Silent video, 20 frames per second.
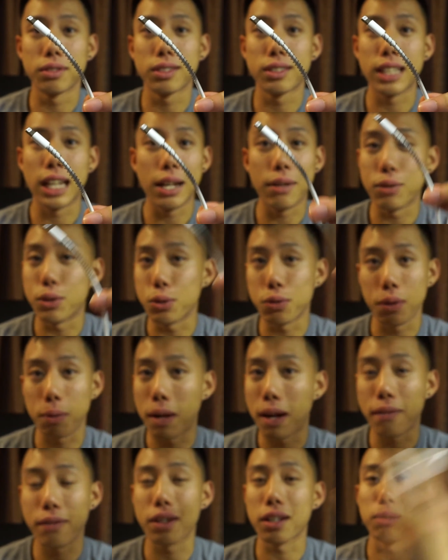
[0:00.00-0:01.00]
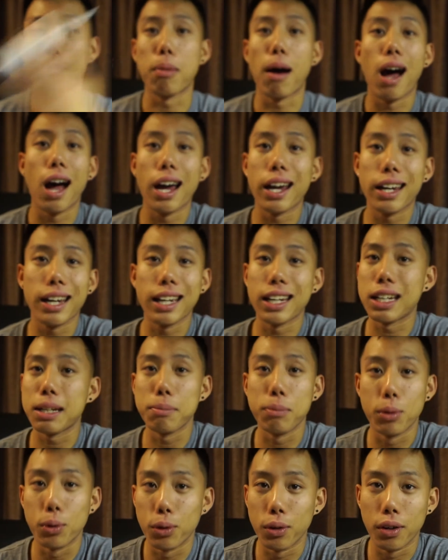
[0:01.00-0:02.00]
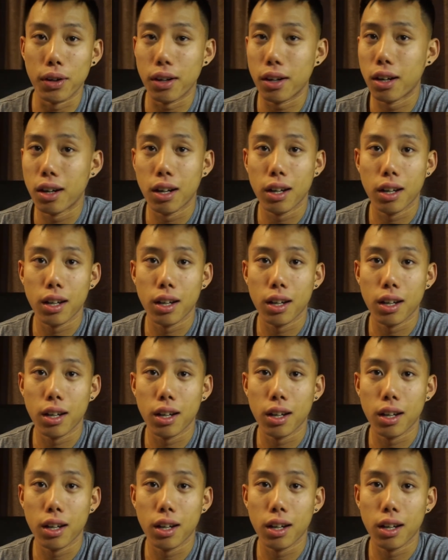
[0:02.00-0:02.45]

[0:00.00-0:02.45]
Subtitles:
save you from having to buy any more